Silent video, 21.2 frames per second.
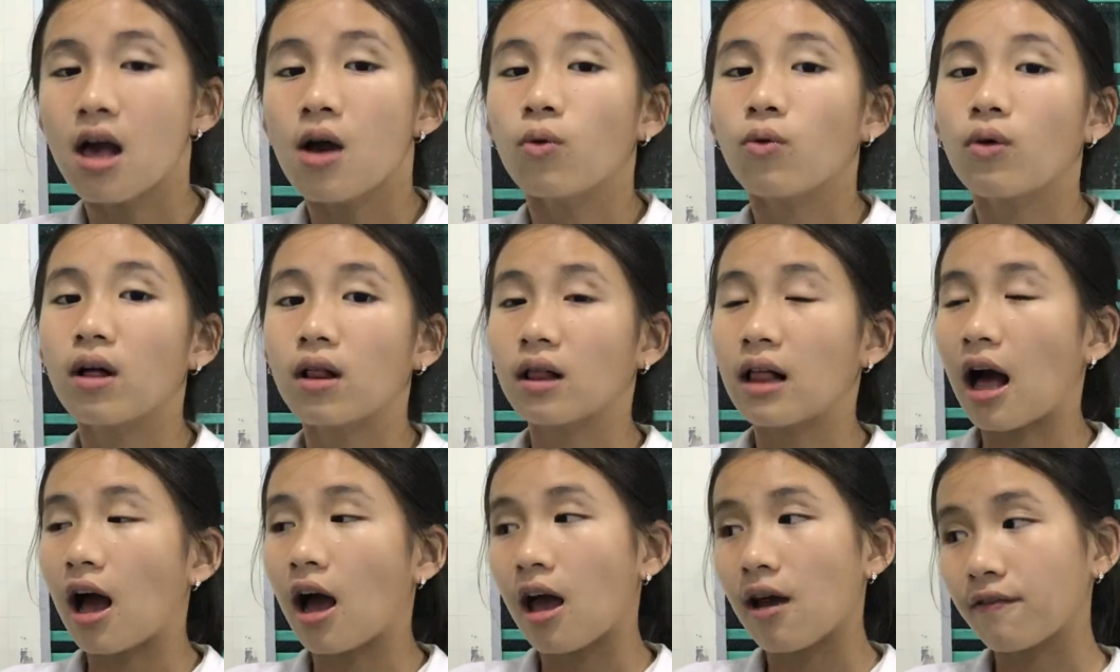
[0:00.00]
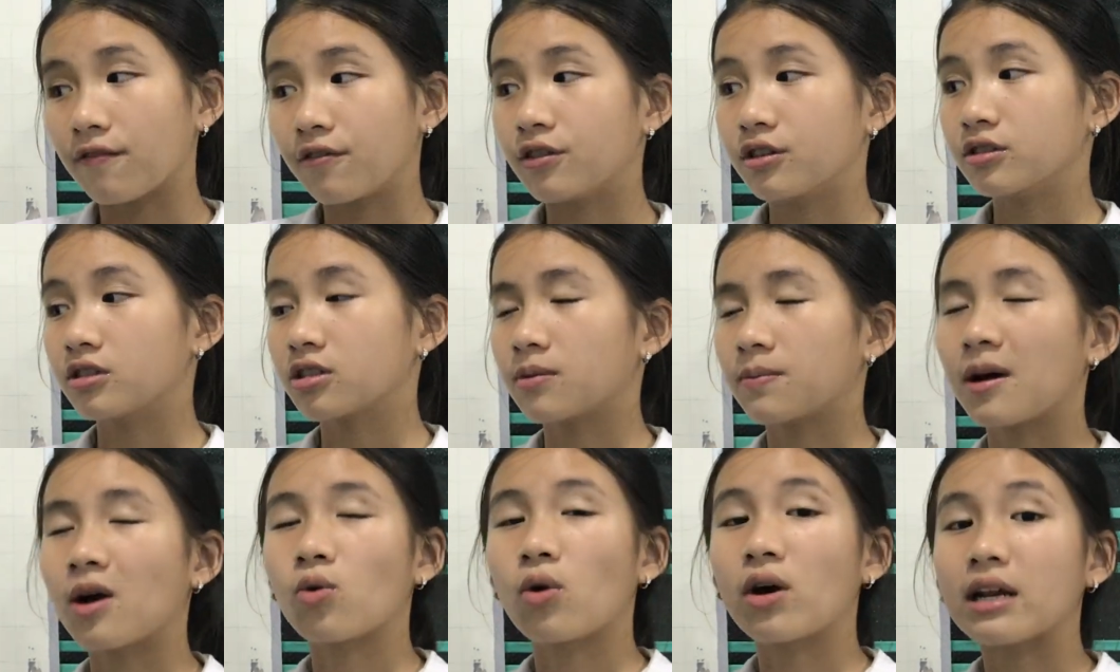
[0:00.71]
Well, I have learned
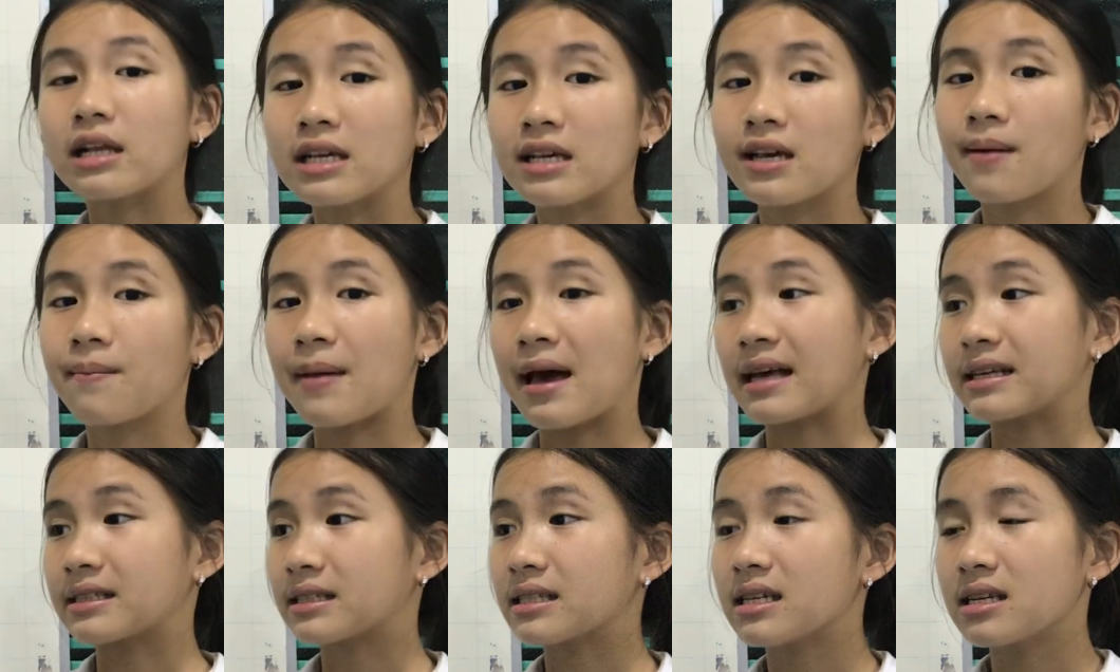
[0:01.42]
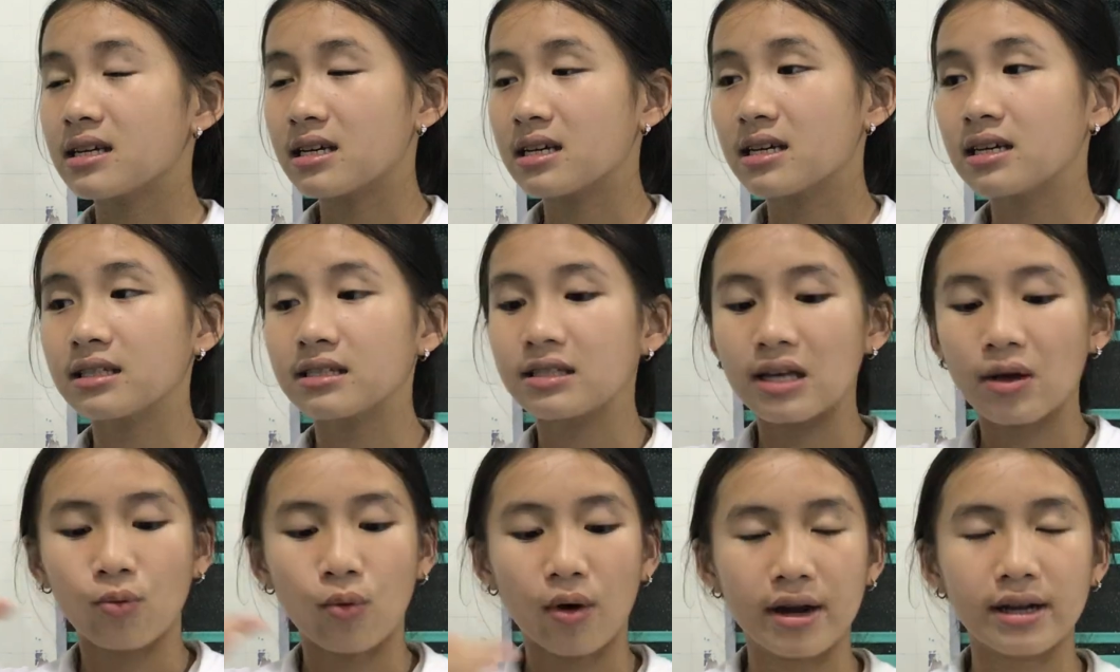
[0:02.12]
about what EMS is,
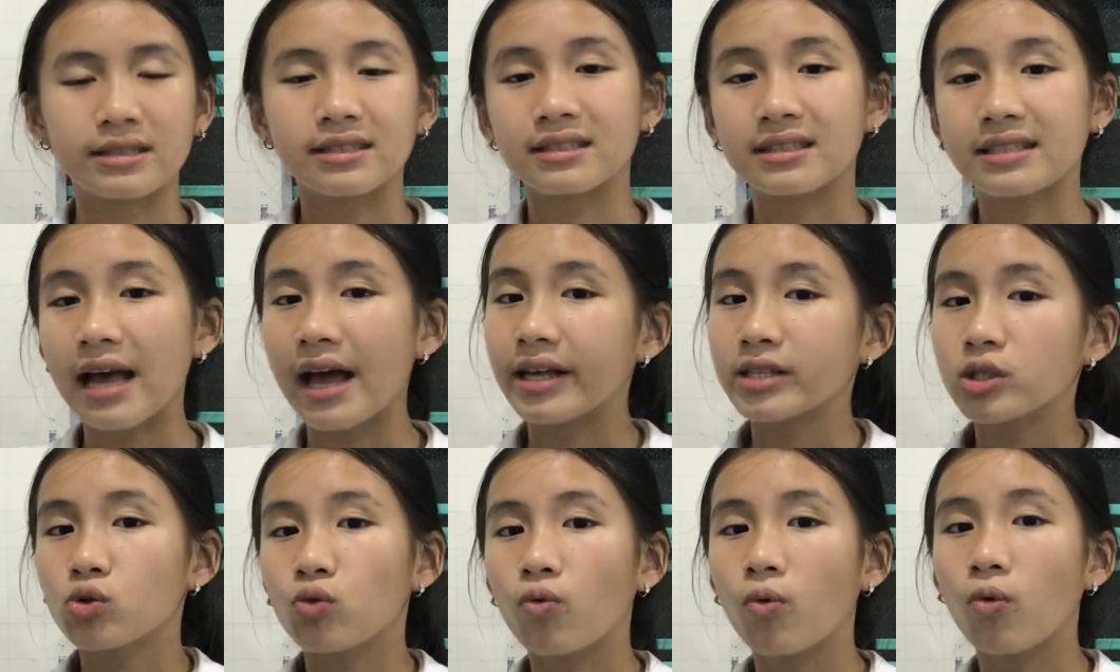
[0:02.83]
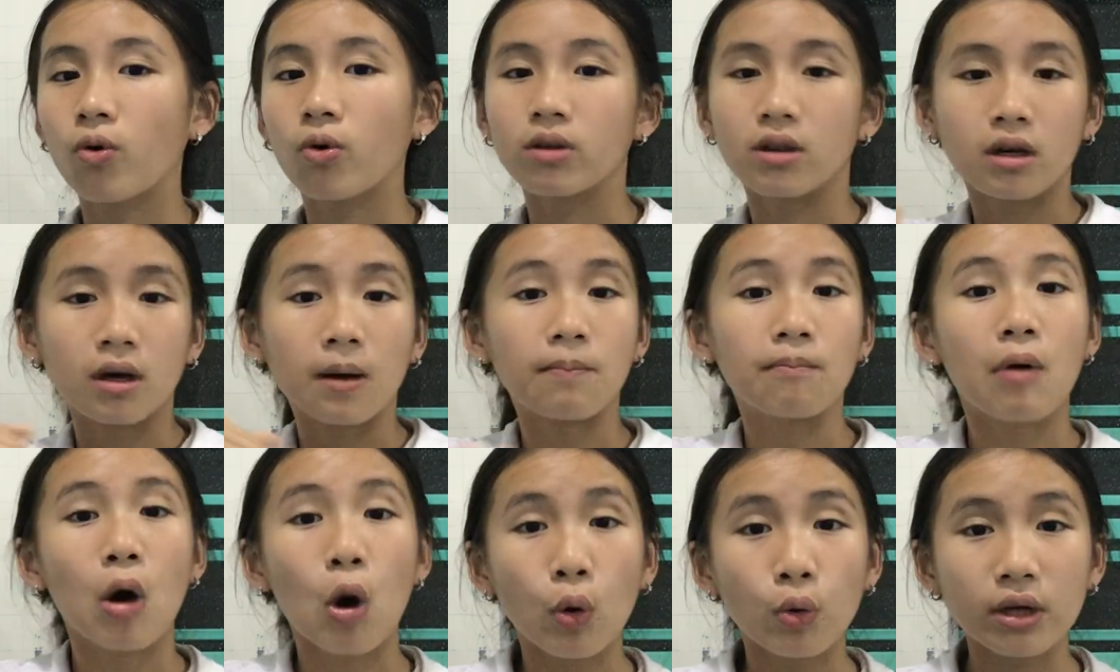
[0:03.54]
what it stands for, the
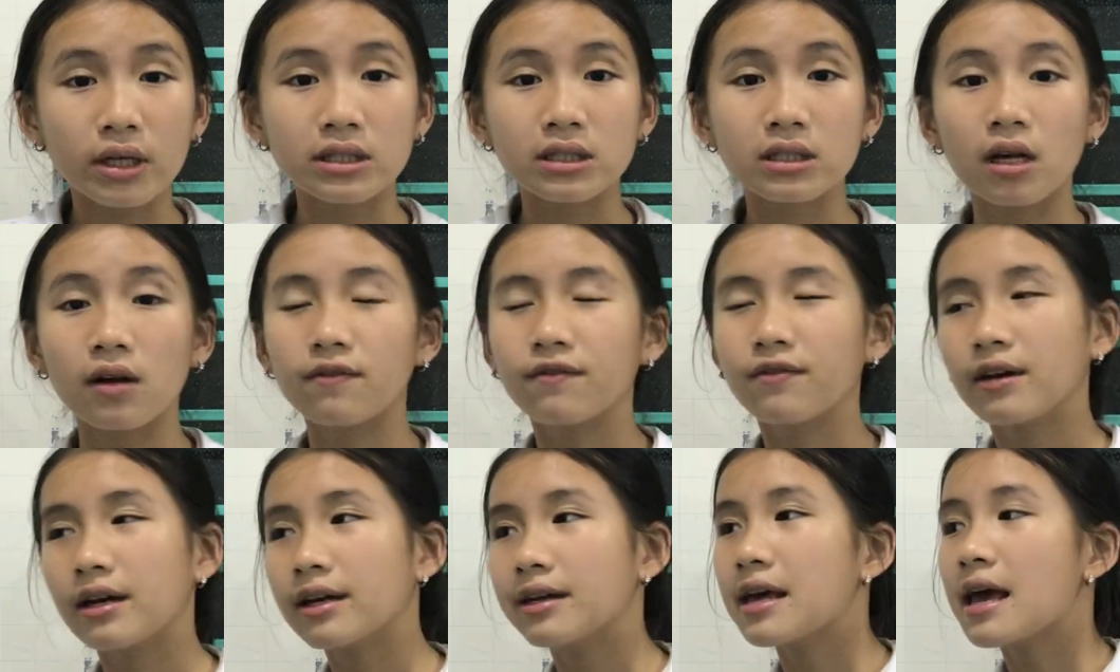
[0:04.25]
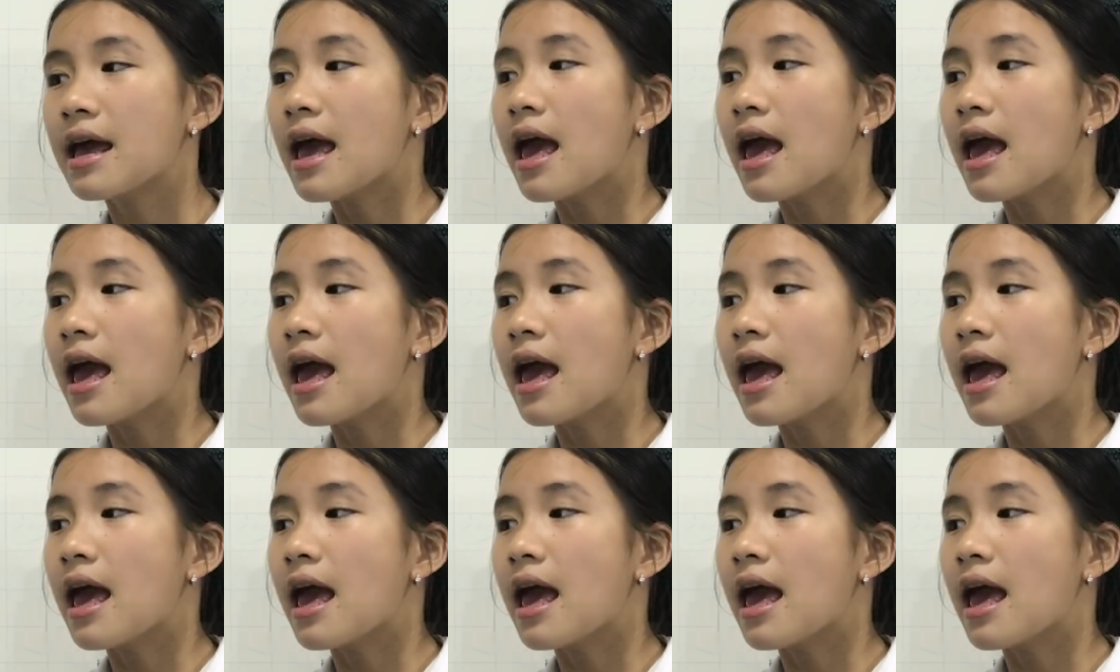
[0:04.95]
components of it,